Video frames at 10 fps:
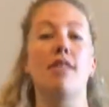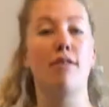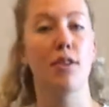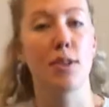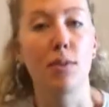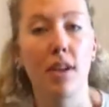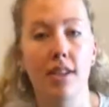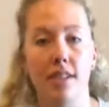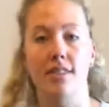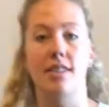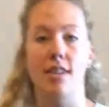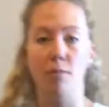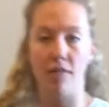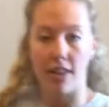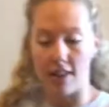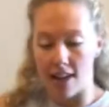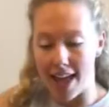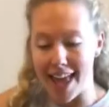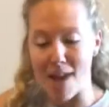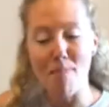the first one is the deep
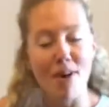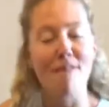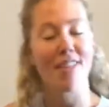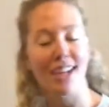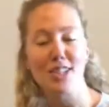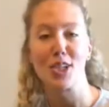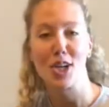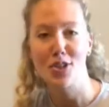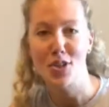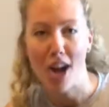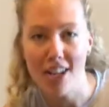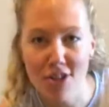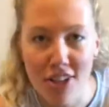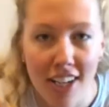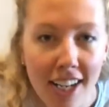hip flexor stretch.